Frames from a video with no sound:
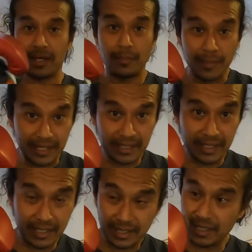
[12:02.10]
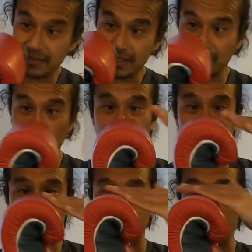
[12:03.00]
Mexican gloves are supposed to
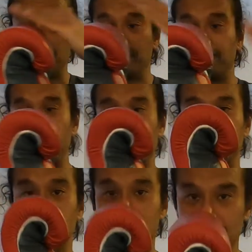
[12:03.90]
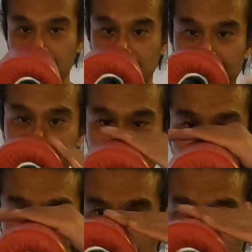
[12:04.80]
have a flatter surface. Can
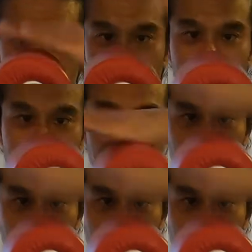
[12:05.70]
you see that?